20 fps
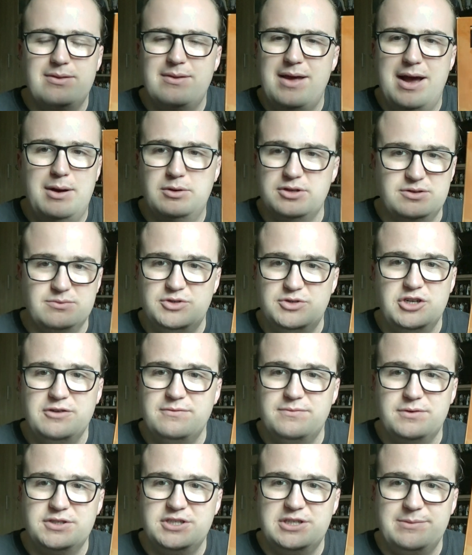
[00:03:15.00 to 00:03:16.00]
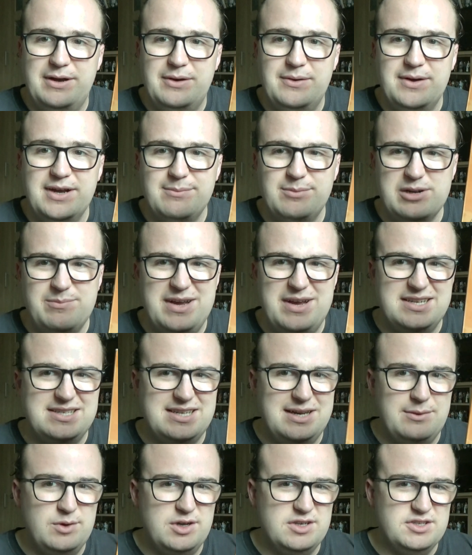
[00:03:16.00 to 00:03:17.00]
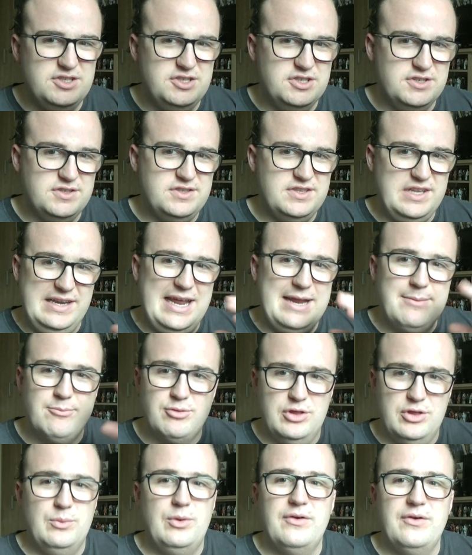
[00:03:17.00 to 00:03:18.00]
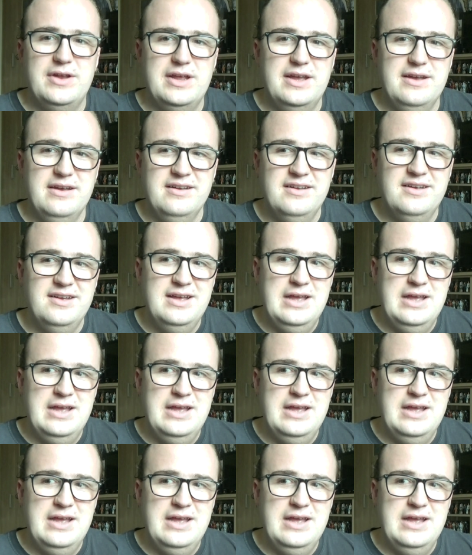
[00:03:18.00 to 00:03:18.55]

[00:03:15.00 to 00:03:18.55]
wasn't too fussed about it, but it basically was just the Knight Brother Warrior,